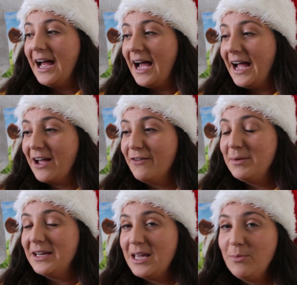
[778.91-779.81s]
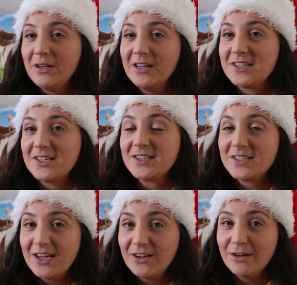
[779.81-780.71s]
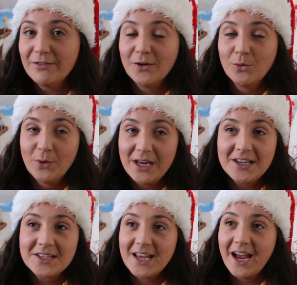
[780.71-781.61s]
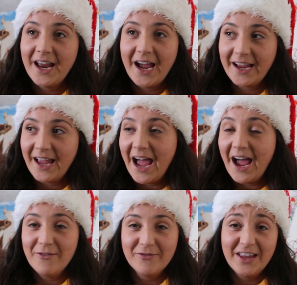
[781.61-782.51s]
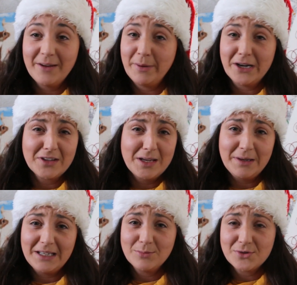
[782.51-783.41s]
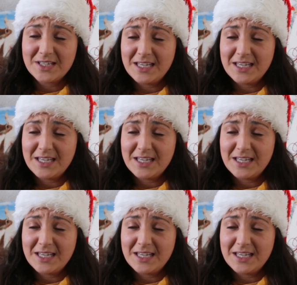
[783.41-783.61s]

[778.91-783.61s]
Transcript: I have been keeping this a secret for weeks, and I have like barely been able to